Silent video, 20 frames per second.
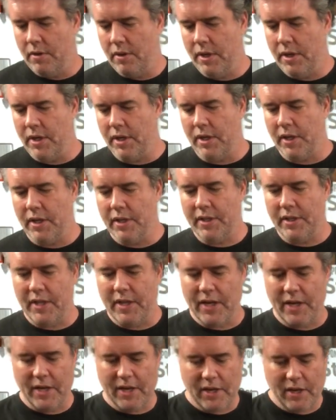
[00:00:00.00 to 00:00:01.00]
And get
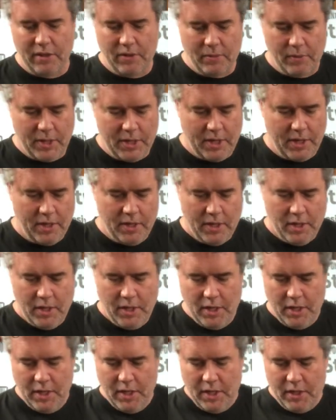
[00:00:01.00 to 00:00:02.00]
that out of the way.
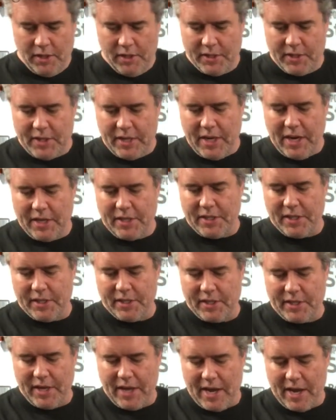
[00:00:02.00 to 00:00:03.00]
This takes
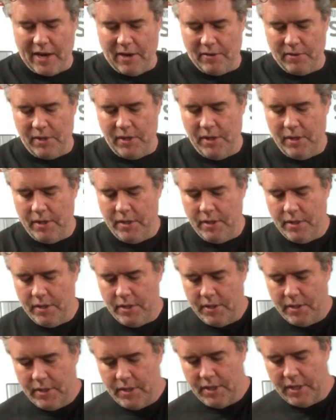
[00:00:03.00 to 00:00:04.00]
us down
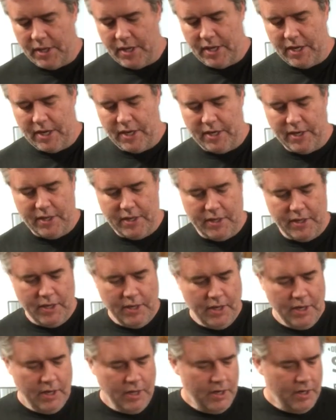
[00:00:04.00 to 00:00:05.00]
to
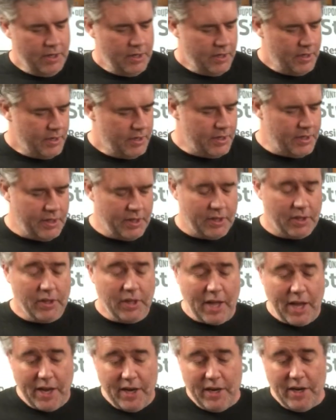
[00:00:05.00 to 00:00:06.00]
the
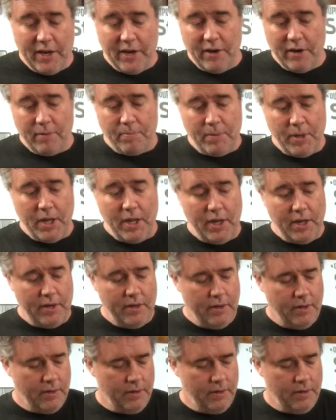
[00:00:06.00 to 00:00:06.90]
gladiator pit